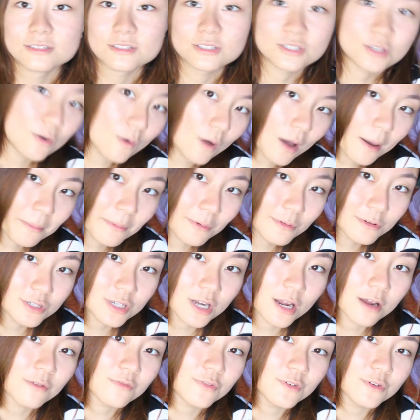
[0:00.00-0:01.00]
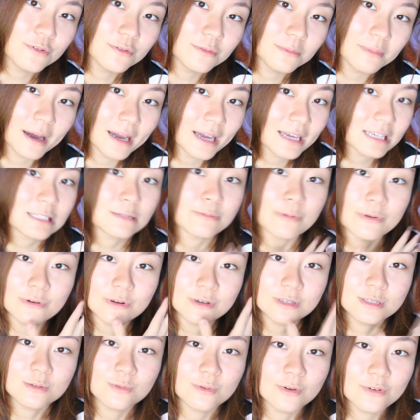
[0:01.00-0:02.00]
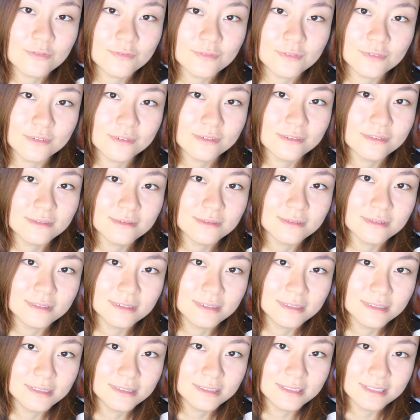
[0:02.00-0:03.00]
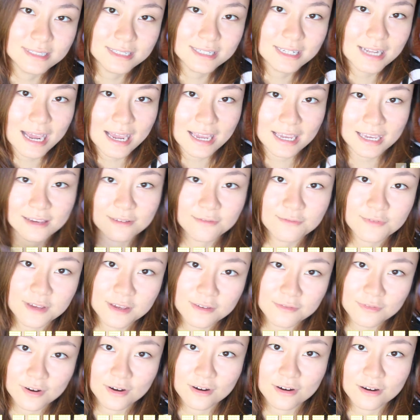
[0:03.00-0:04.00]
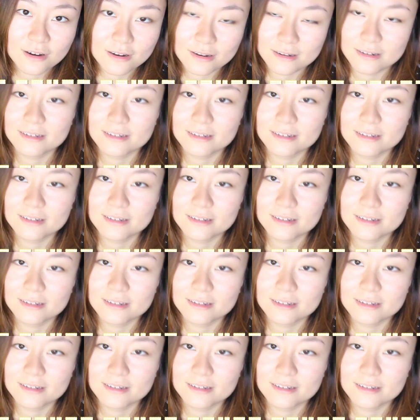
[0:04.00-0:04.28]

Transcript: So I'm gonna share with you my experience with dengue fever.